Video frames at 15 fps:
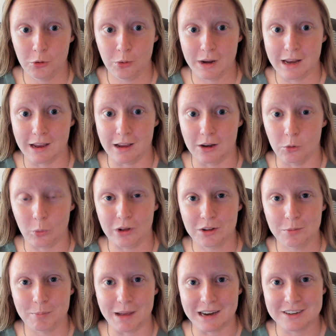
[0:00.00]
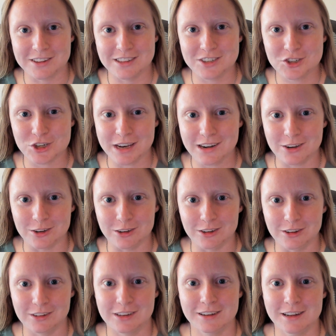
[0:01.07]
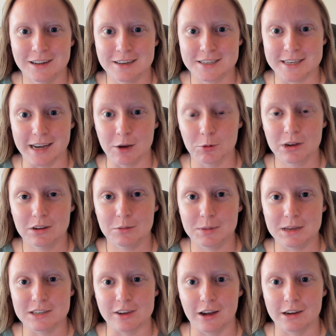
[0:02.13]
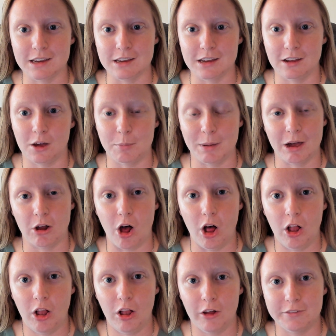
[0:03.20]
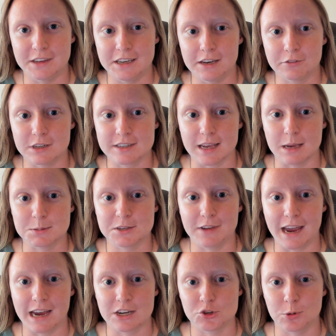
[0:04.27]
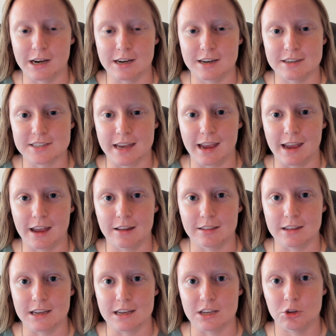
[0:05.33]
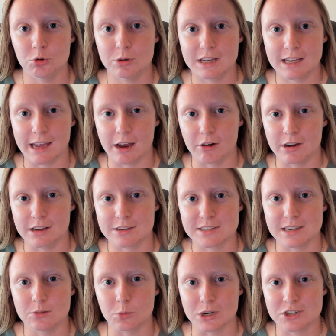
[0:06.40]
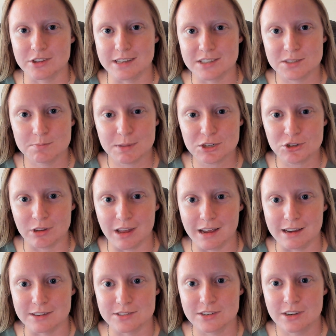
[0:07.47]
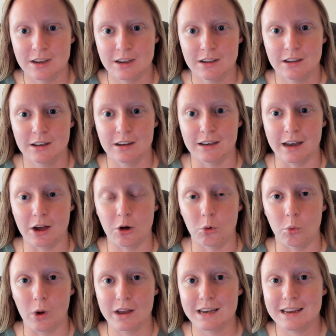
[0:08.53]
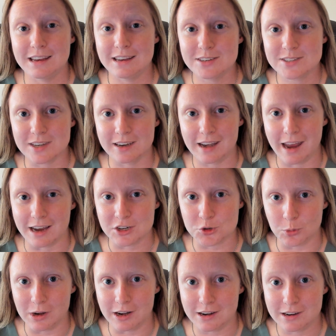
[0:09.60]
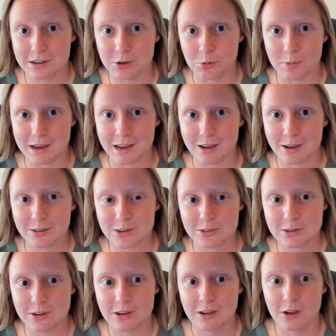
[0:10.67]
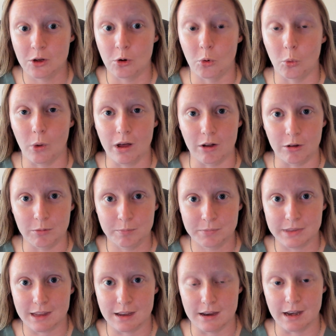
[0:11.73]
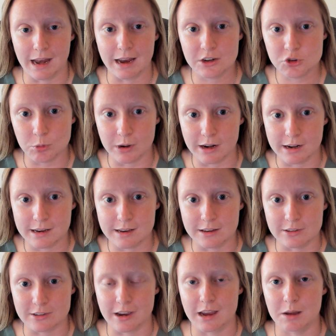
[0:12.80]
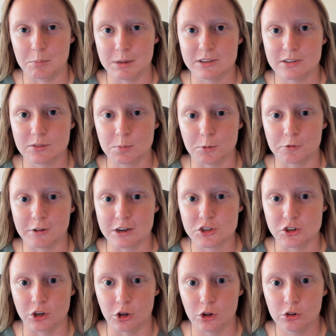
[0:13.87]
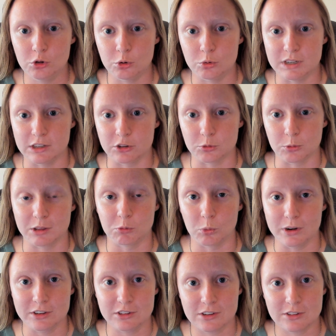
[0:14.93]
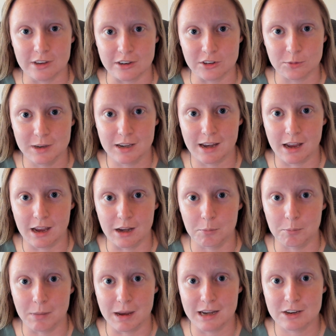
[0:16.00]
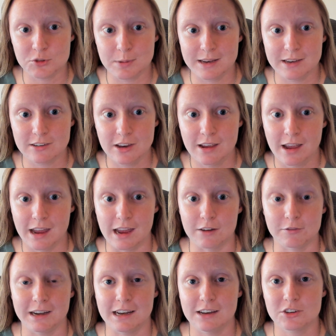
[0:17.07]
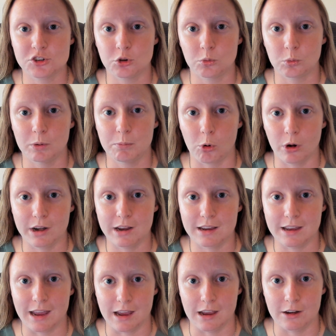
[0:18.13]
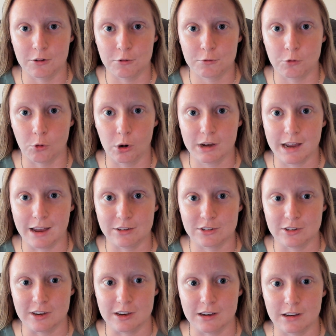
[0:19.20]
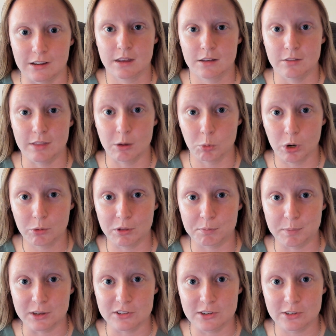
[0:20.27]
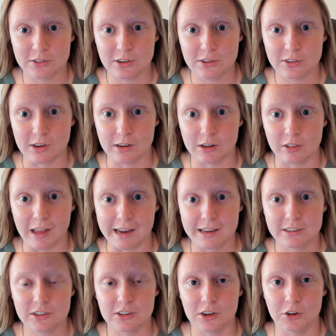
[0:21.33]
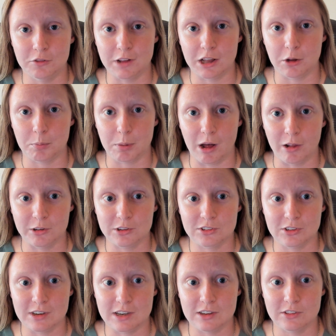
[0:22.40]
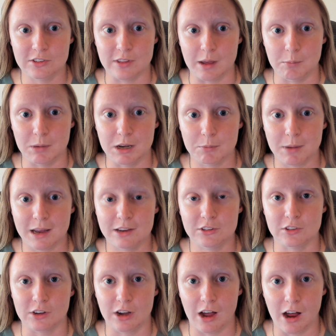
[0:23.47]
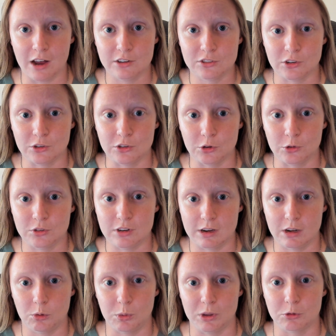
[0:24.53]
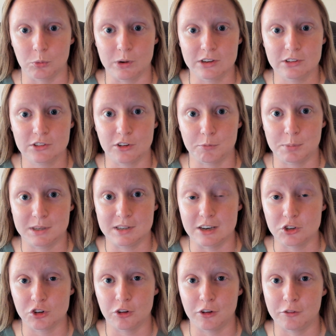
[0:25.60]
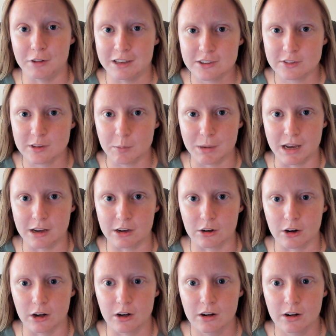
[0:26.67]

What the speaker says: and welcome back to the channel. Today we're going to be talking about all of the different types of actuaries and the unique areas in which they specialize. Now, what is an actuary, you may ask? Well, an actuary is a business professional who deals with risk assessment and management and financial reporting and forecasting. They work with businesses and clients to develop policies that minimize the costs associated with the risks of potential events that may occur,